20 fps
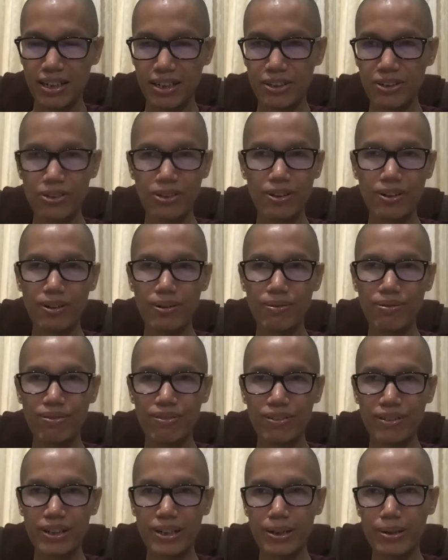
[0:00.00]

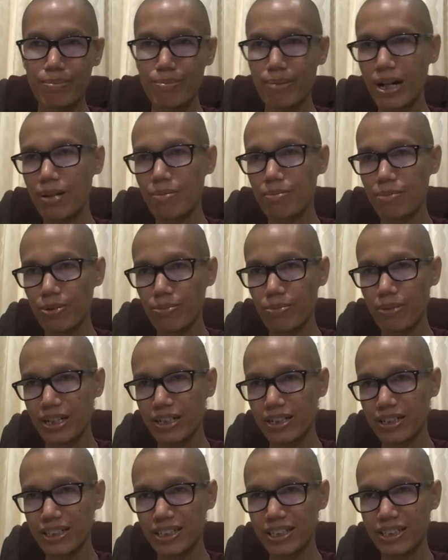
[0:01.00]
Door-free mind
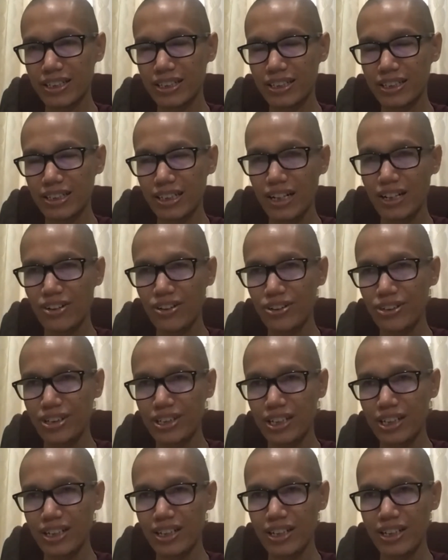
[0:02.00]
moments. Cannot
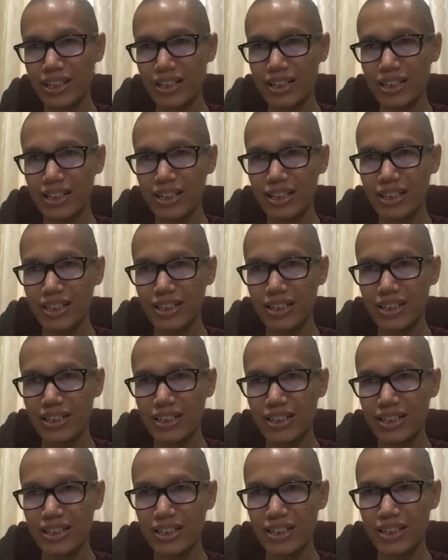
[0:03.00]
say,
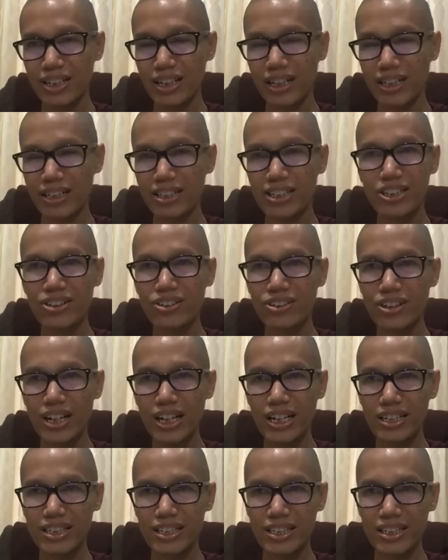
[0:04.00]

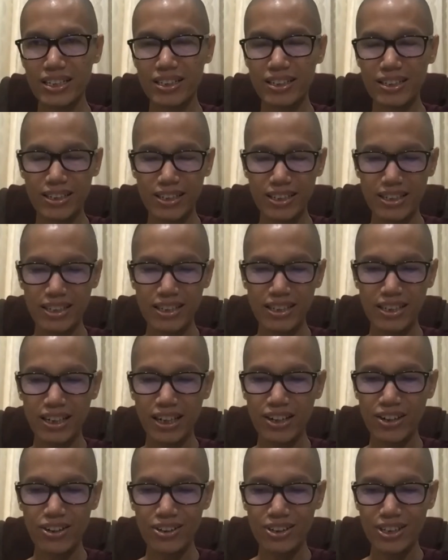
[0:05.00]
generally
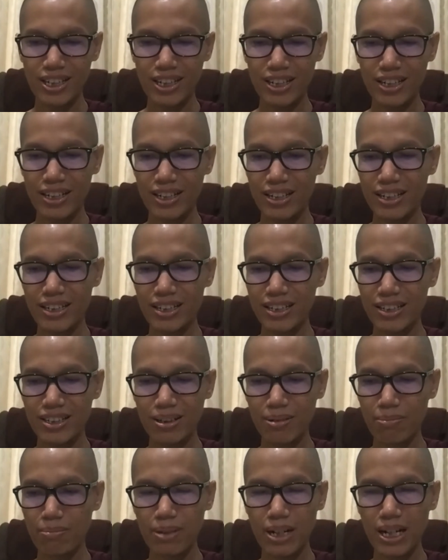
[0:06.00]
cannot say it is
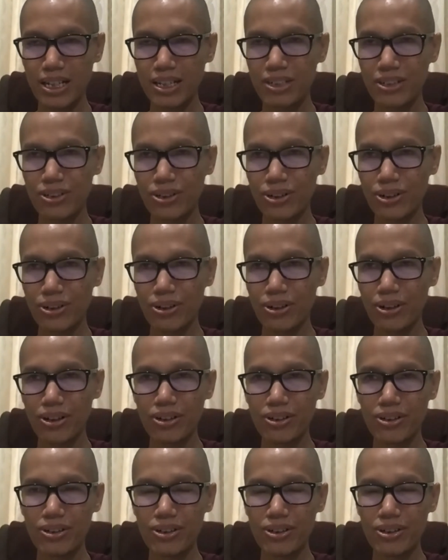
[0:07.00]
a mind door
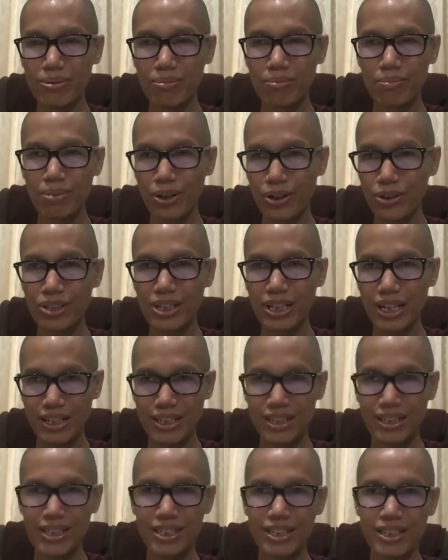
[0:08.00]

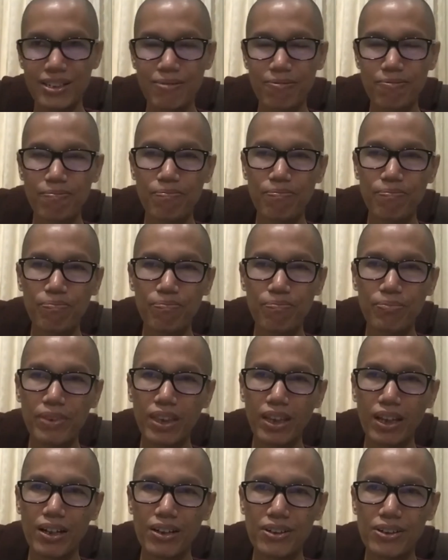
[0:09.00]
process.
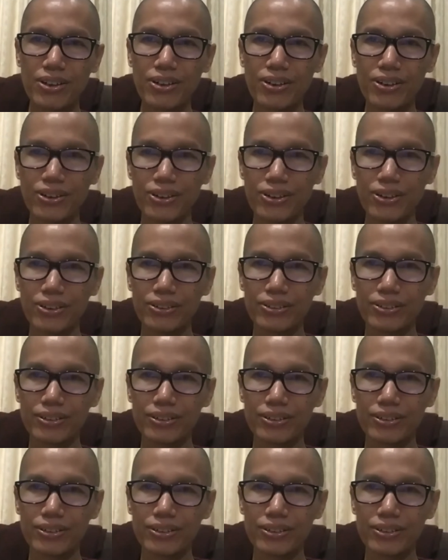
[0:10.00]
So